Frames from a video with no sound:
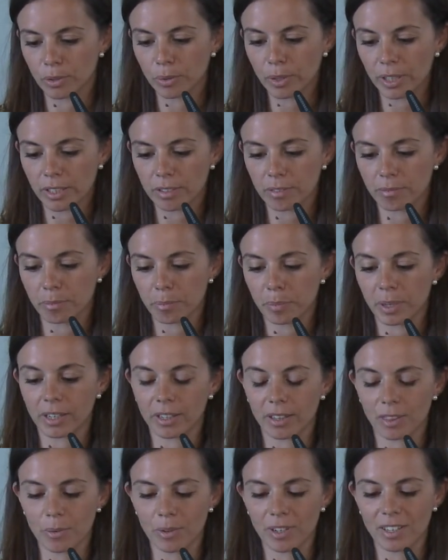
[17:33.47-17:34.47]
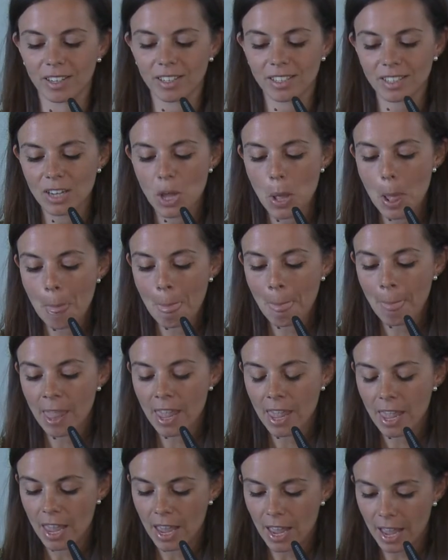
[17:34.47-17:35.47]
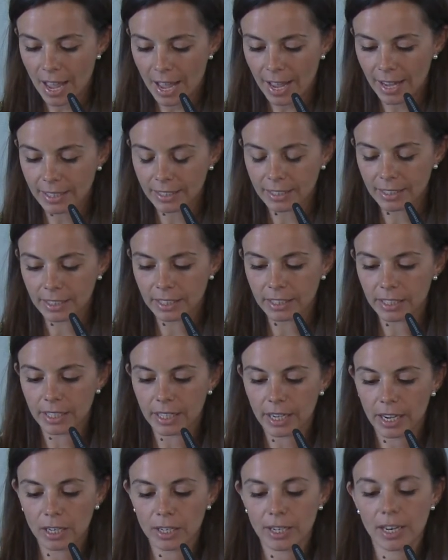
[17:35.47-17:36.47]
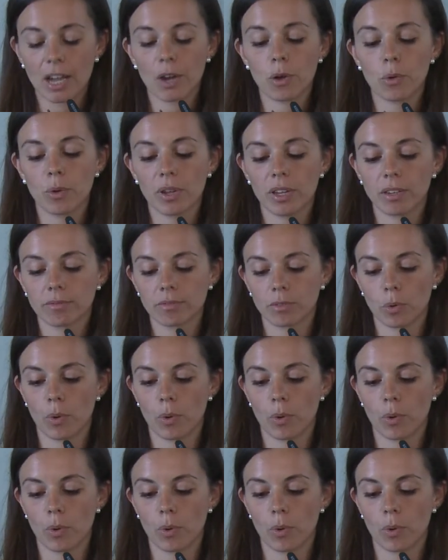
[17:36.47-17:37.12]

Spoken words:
Pérez Dueñas. And now we